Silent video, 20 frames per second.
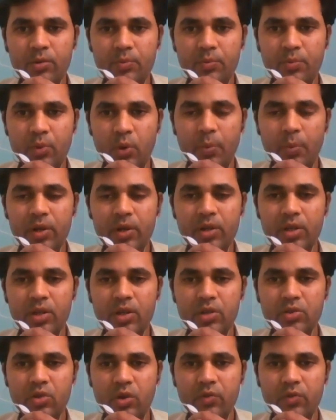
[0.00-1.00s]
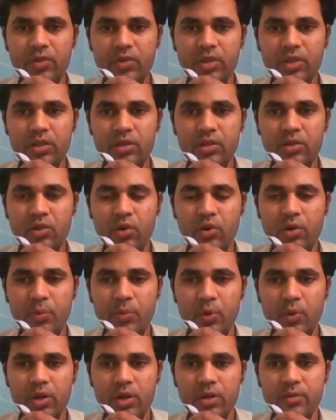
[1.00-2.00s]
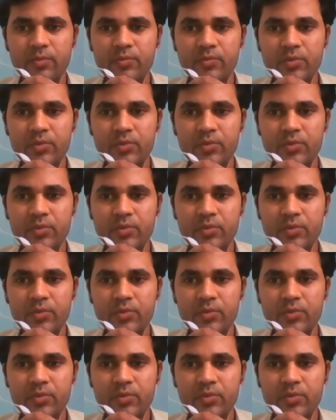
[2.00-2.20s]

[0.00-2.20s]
properties of the your product.